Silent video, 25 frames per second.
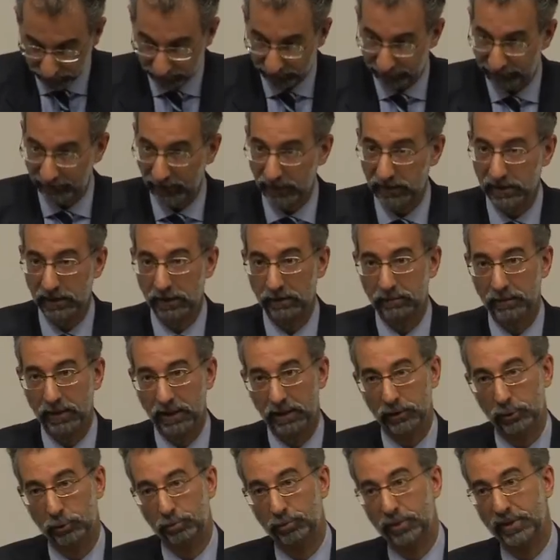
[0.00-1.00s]
of the victim
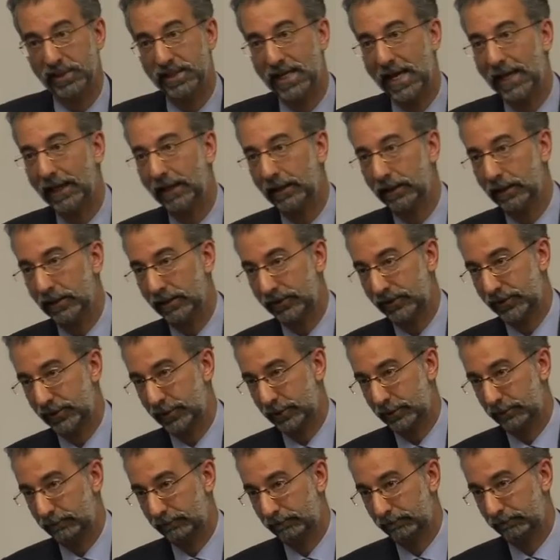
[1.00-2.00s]
into
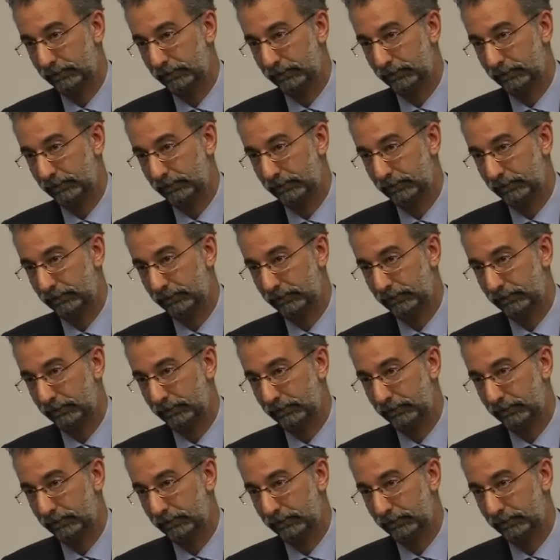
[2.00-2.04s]
protagonist.